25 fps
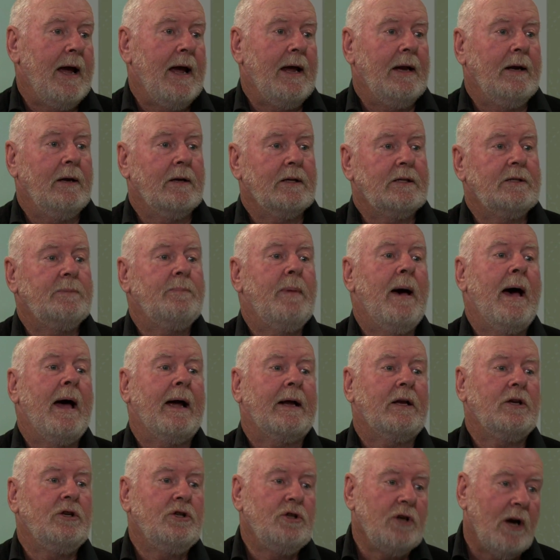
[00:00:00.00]
and a
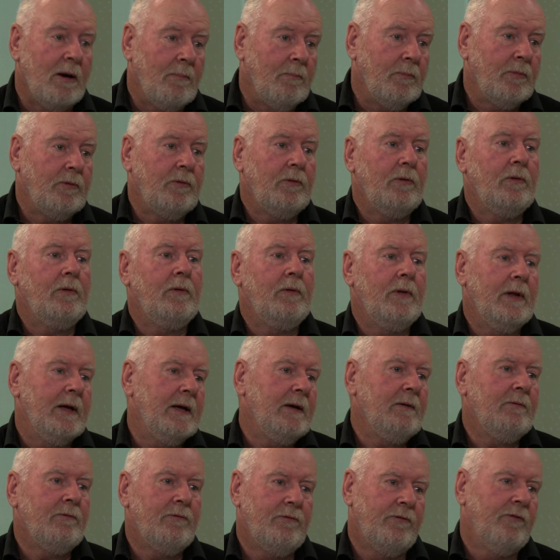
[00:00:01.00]
spark jumped
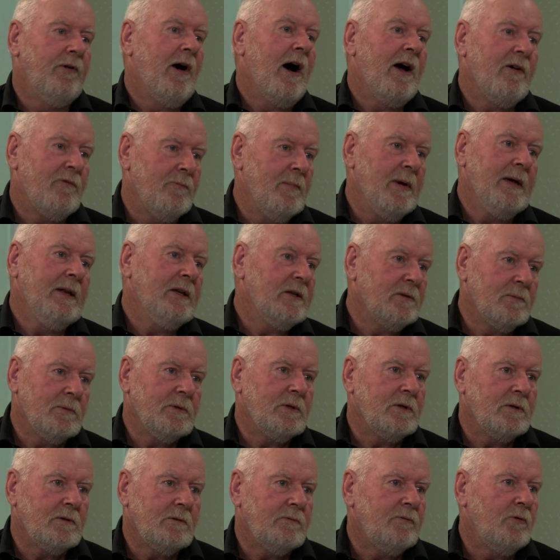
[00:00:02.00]
the 5 metres,
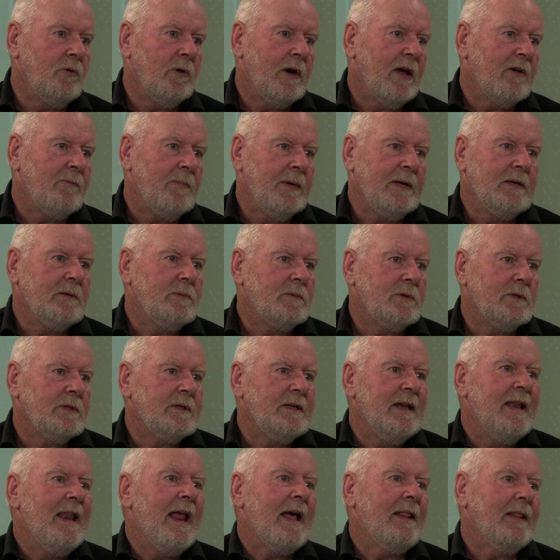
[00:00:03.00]
which is 4.5 metres, which
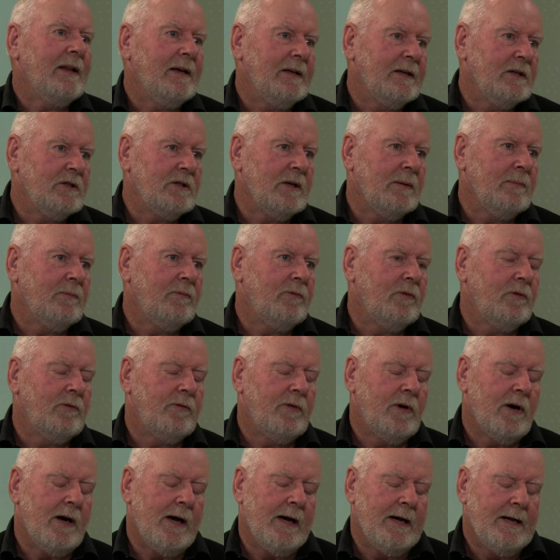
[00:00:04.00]
is nothing to jump for a
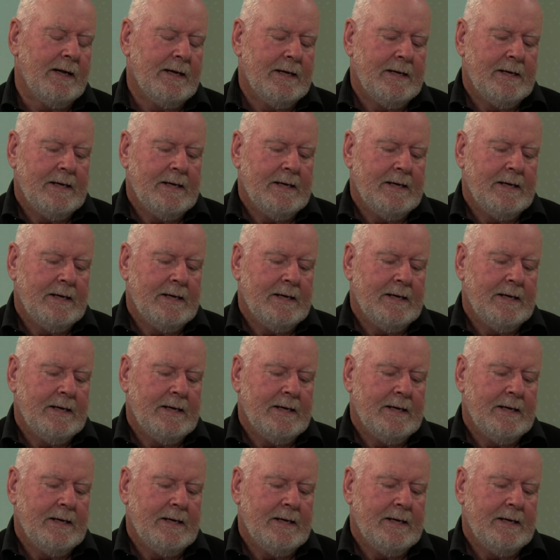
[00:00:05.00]
fire,